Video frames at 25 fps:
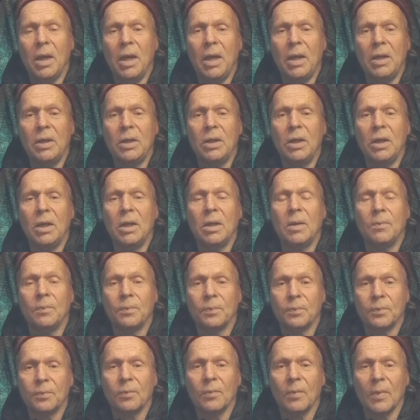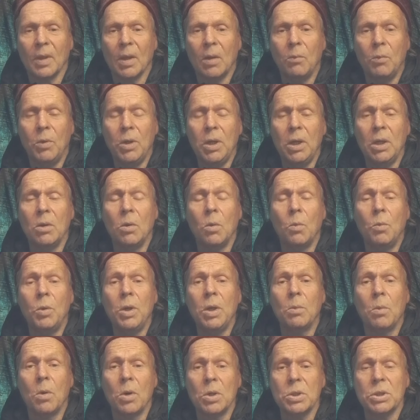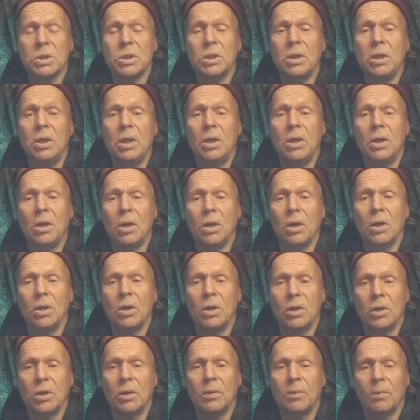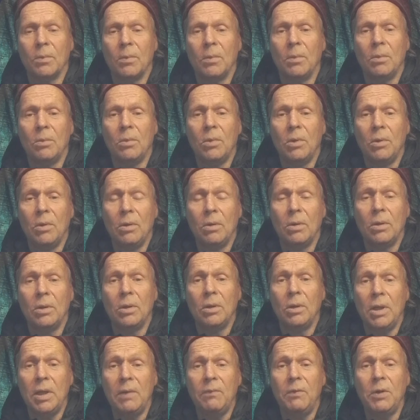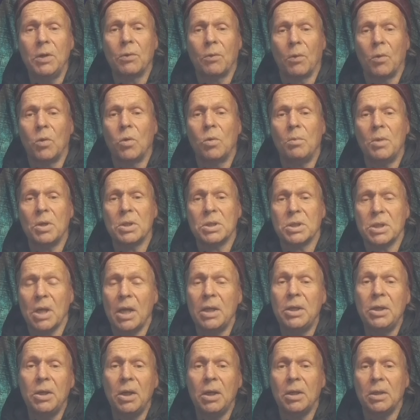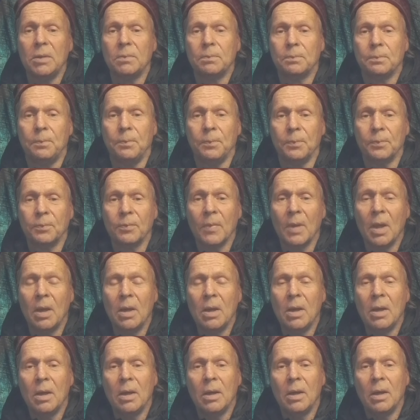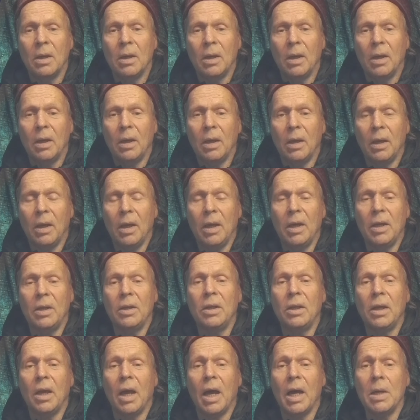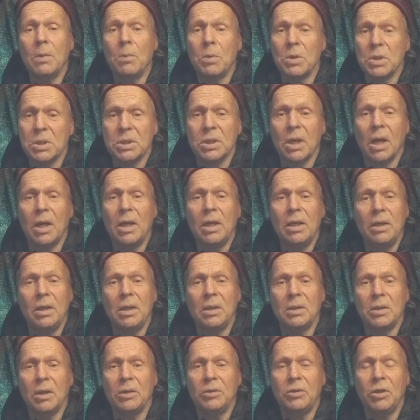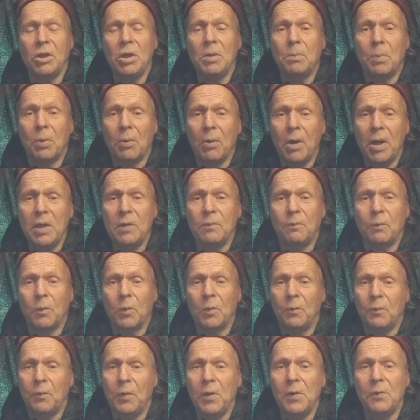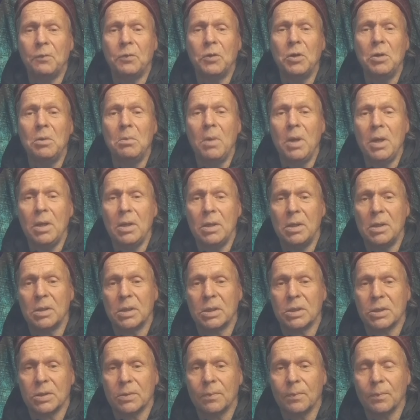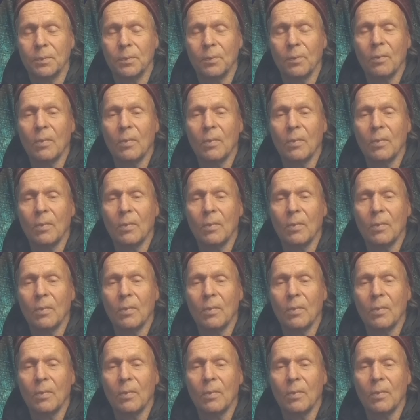And we was in a living room a Sunday, and I was silent, and they prayed for 15 minutes.